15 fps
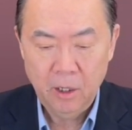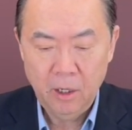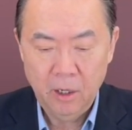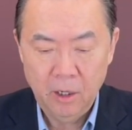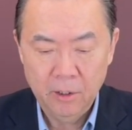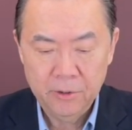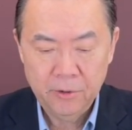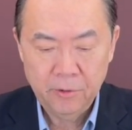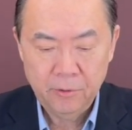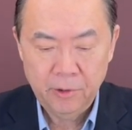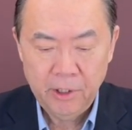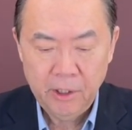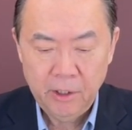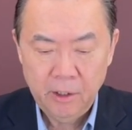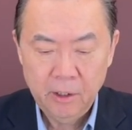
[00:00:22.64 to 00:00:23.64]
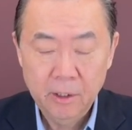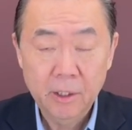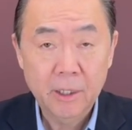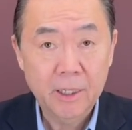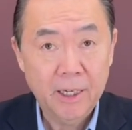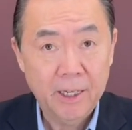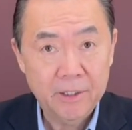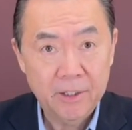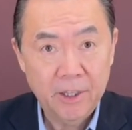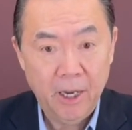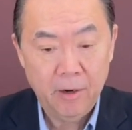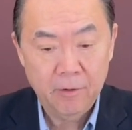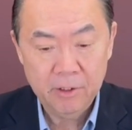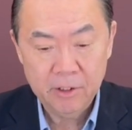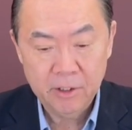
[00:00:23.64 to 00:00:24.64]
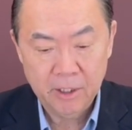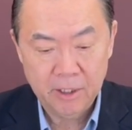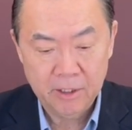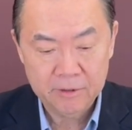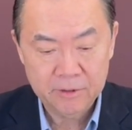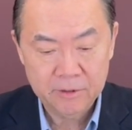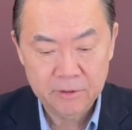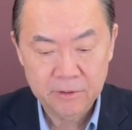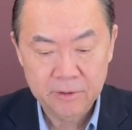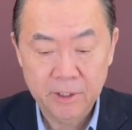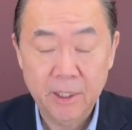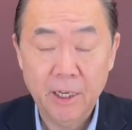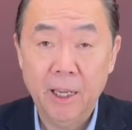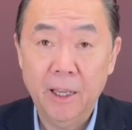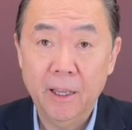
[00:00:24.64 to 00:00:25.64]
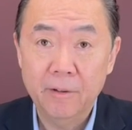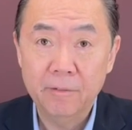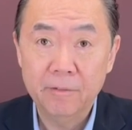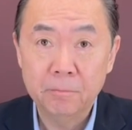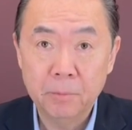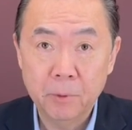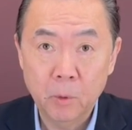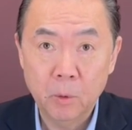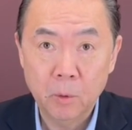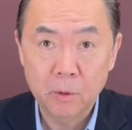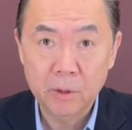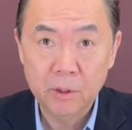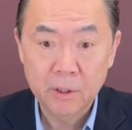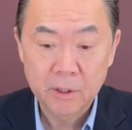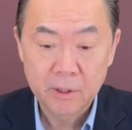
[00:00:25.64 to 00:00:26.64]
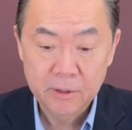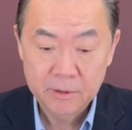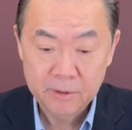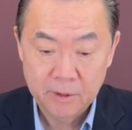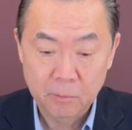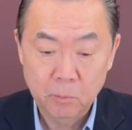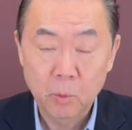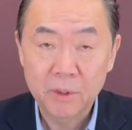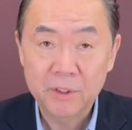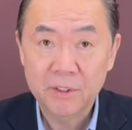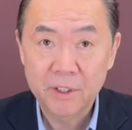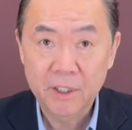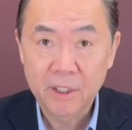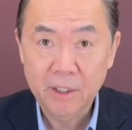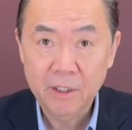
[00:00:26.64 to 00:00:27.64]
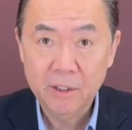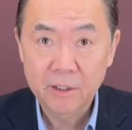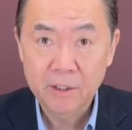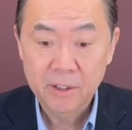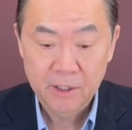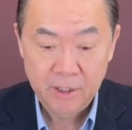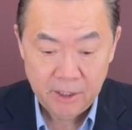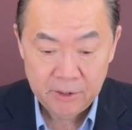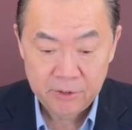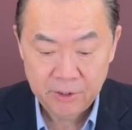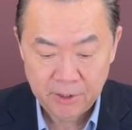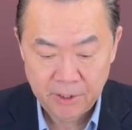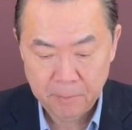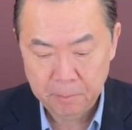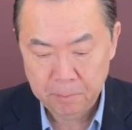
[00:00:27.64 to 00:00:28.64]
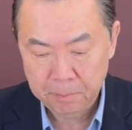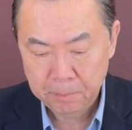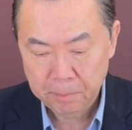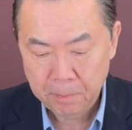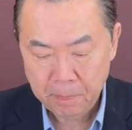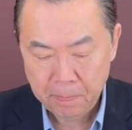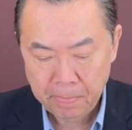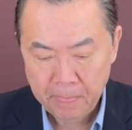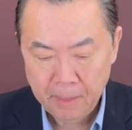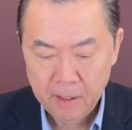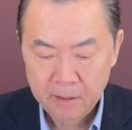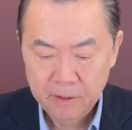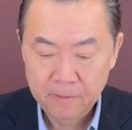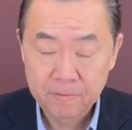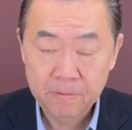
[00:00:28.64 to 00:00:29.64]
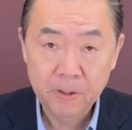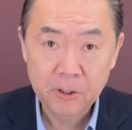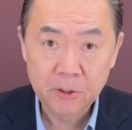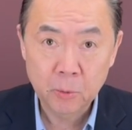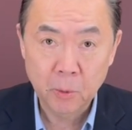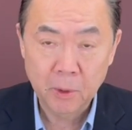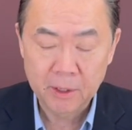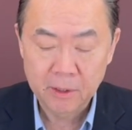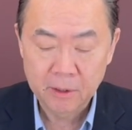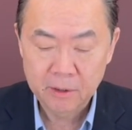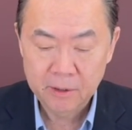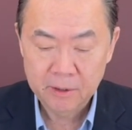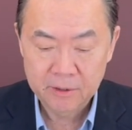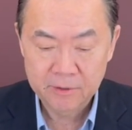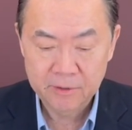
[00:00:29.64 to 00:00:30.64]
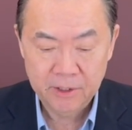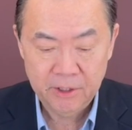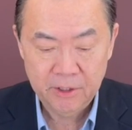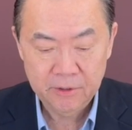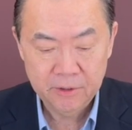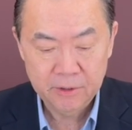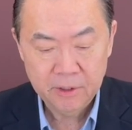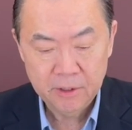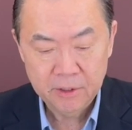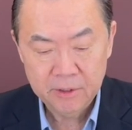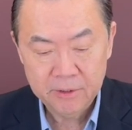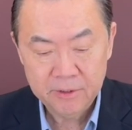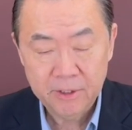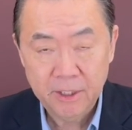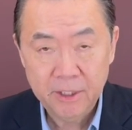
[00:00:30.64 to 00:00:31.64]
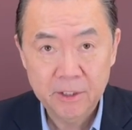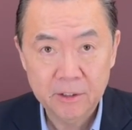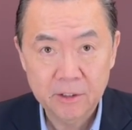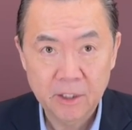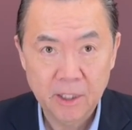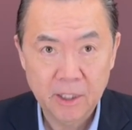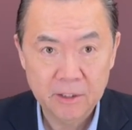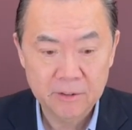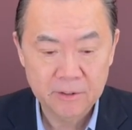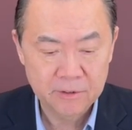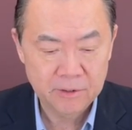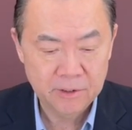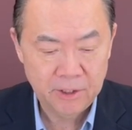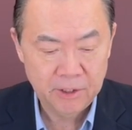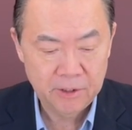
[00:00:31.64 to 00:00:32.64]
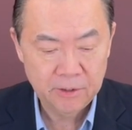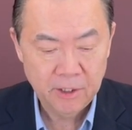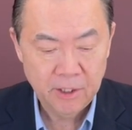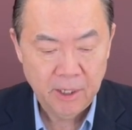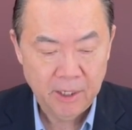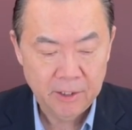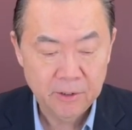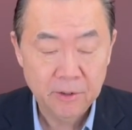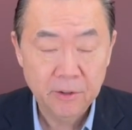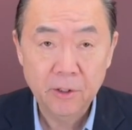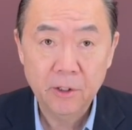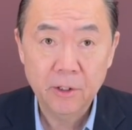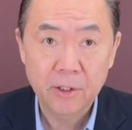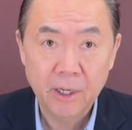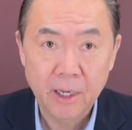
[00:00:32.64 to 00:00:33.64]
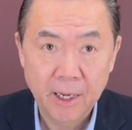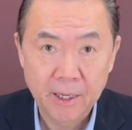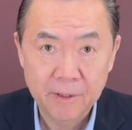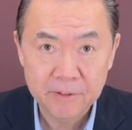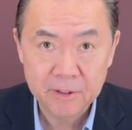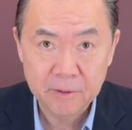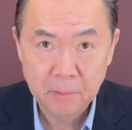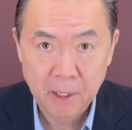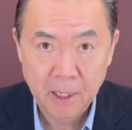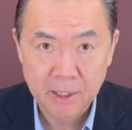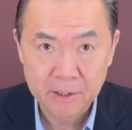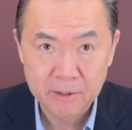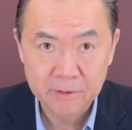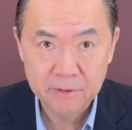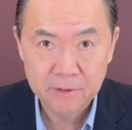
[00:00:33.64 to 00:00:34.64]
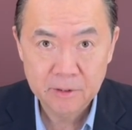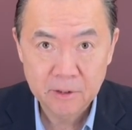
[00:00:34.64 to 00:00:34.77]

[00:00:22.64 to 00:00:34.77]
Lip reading: are 3 Glencairn glasses that I have poured some whiskey into them. The first one is neat, the second glass is neat, and the third I have some ice.